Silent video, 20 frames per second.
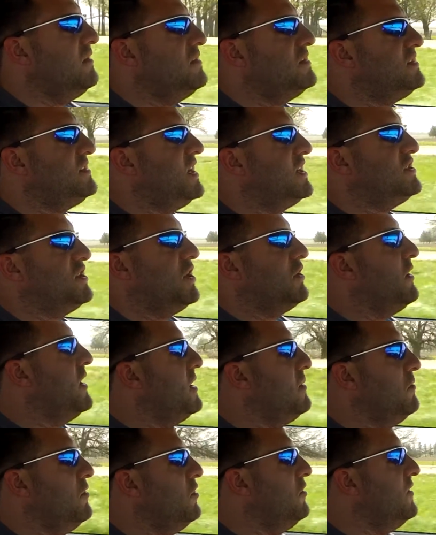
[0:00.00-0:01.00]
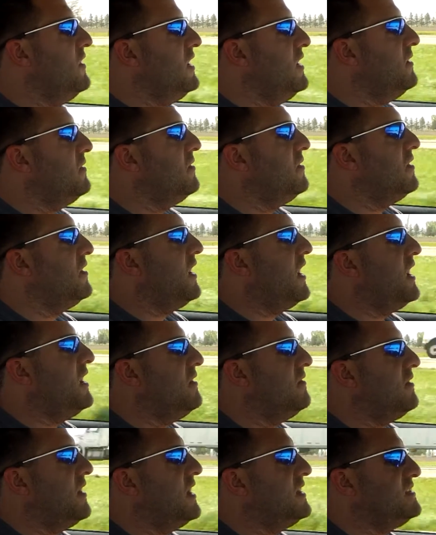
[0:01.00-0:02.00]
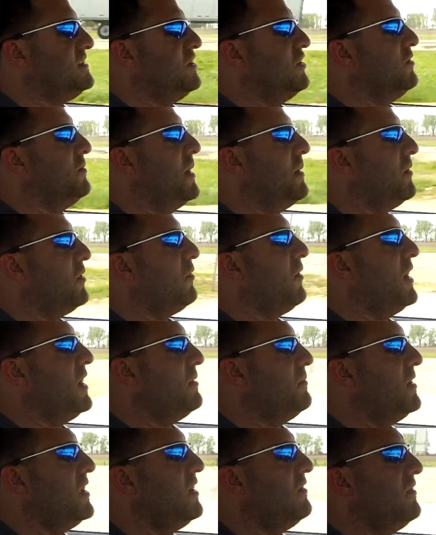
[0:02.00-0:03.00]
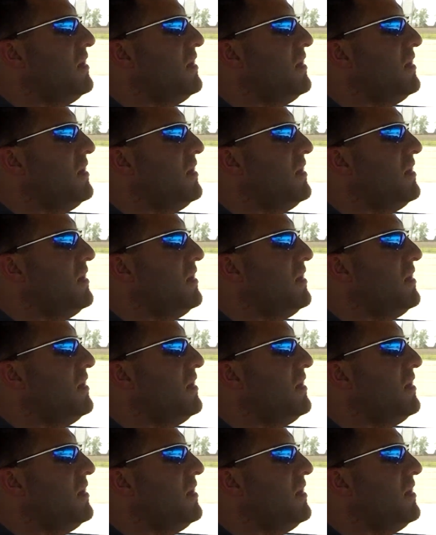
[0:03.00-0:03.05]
It's such a great movie. I still remember quite a bit of